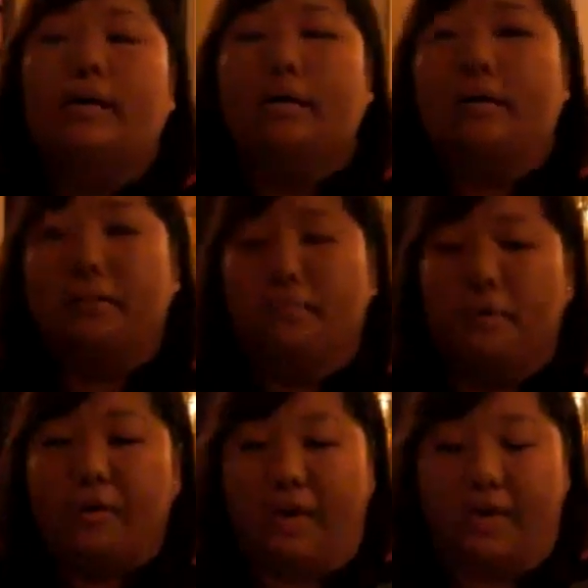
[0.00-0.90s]
Um,
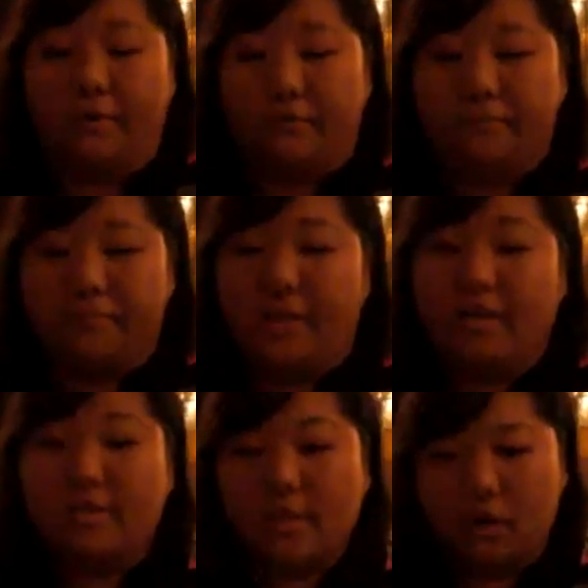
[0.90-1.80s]
okay,
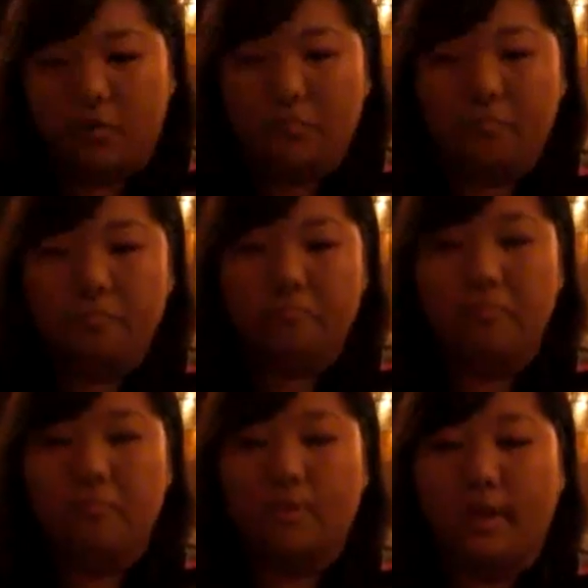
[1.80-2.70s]
so,
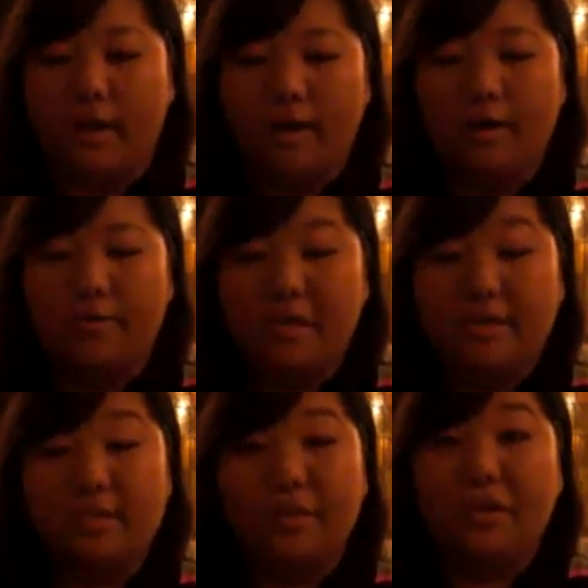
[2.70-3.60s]
uh,
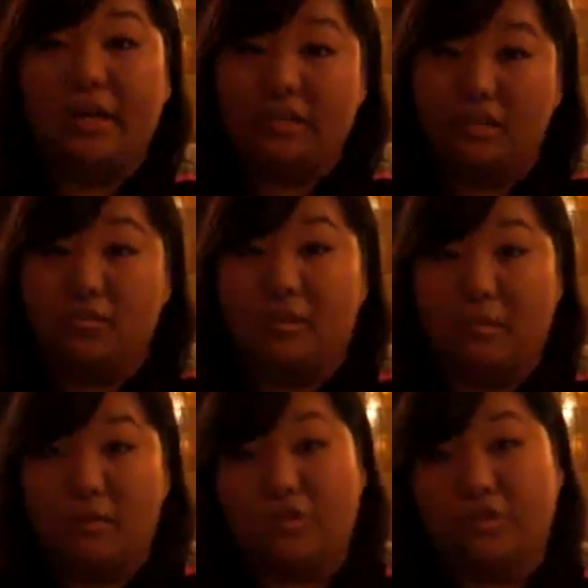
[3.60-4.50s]
these are the issues I'm
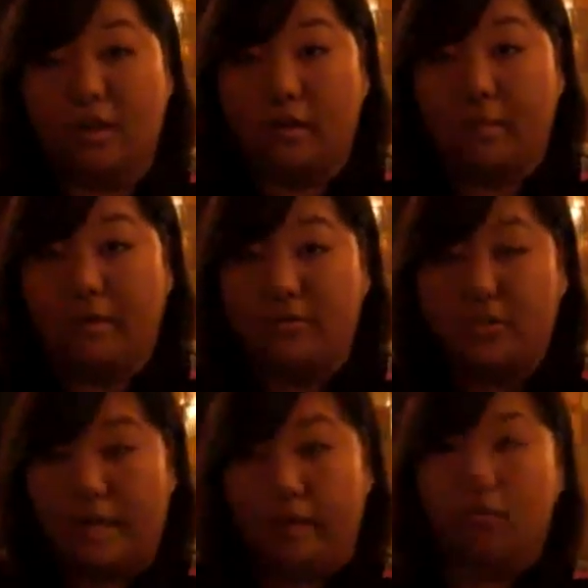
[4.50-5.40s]
going to talk about
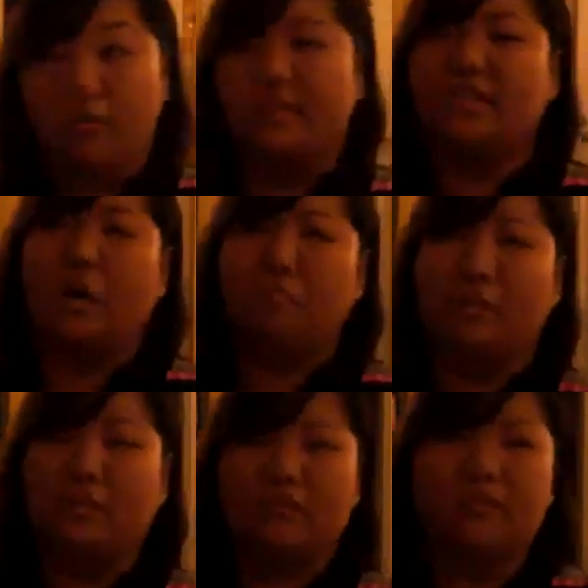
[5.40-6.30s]
today, or the
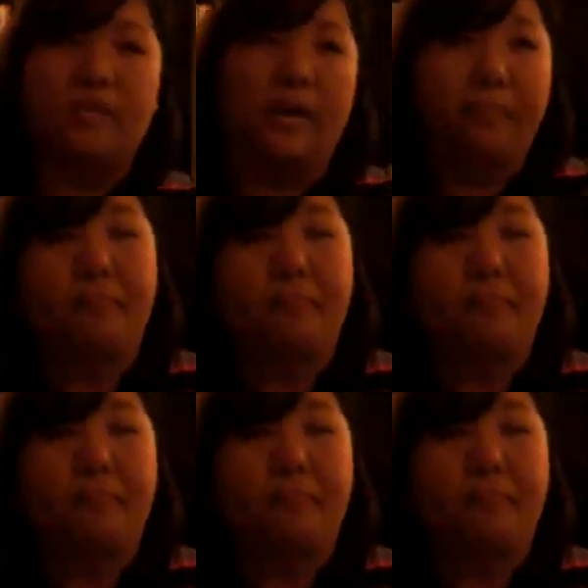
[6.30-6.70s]
topics, yeah.